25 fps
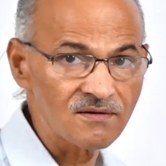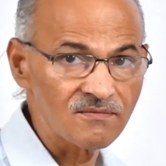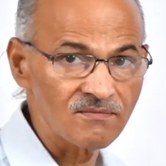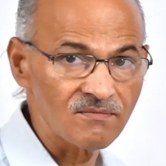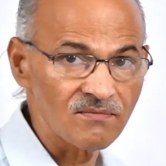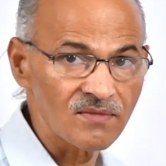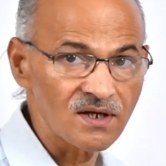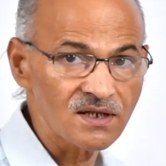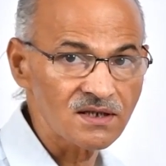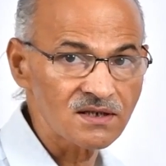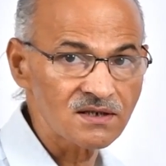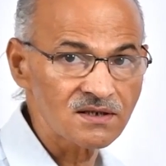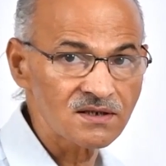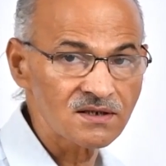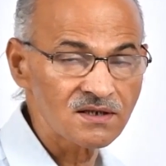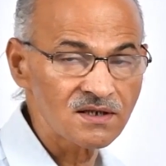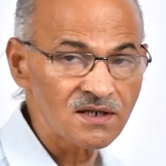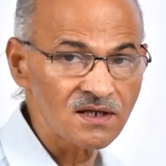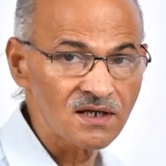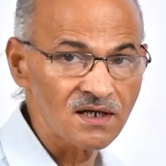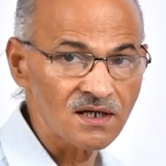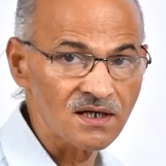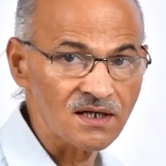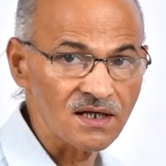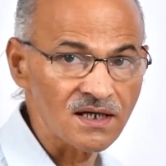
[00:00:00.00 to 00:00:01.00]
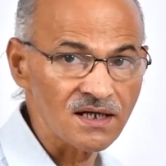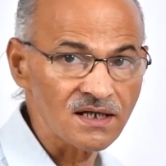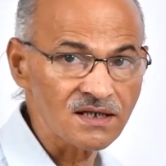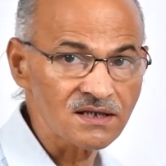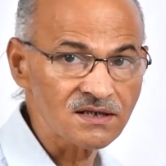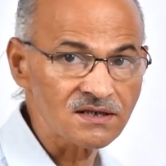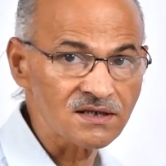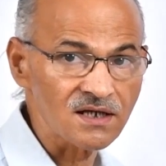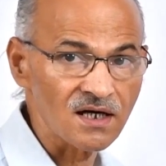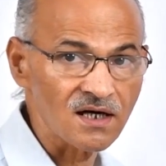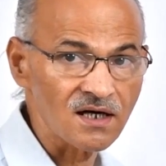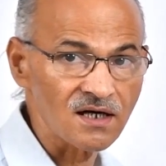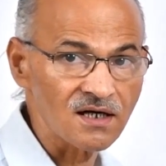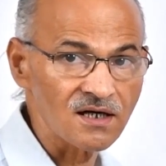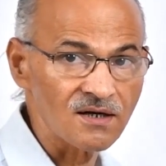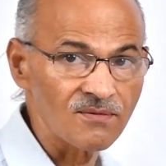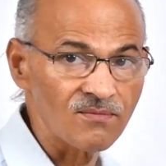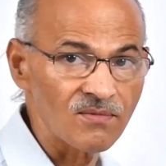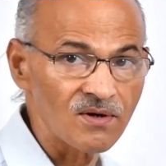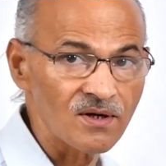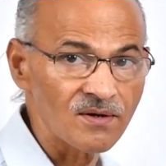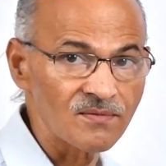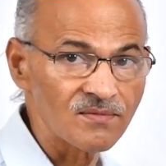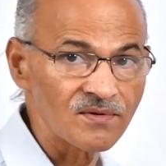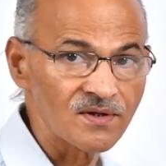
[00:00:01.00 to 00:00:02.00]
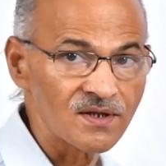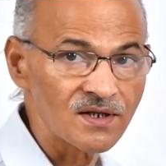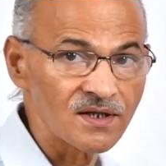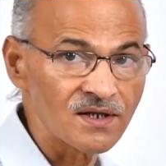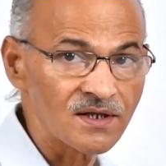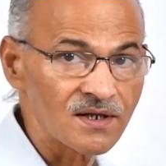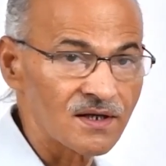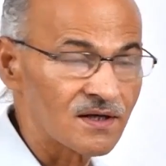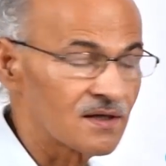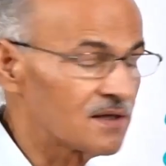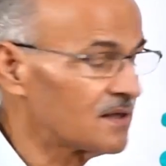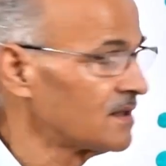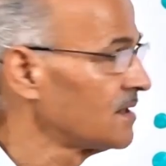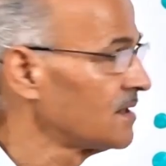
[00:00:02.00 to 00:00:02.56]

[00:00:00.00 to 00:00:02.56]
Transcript: but cracks are developed there,